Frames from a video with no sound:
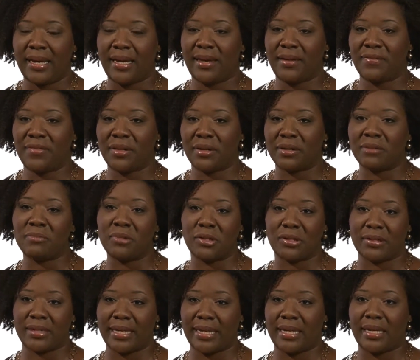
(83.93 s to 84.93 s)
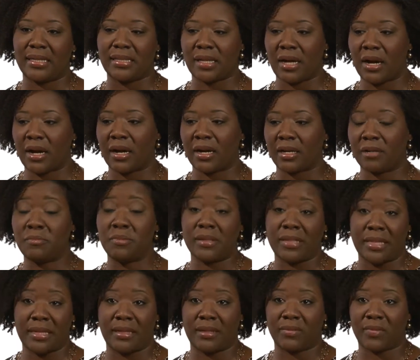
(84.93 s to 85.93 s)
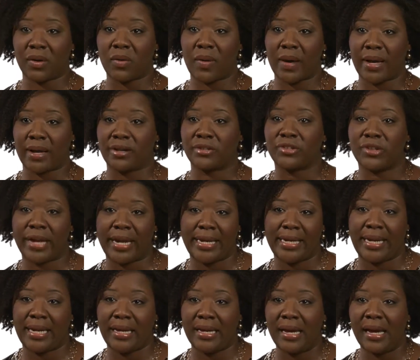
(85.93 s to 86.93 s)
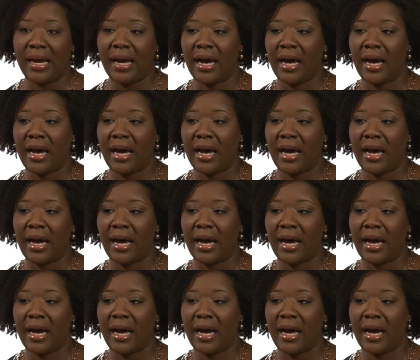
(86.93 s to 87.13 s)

if their employees are completing the required training.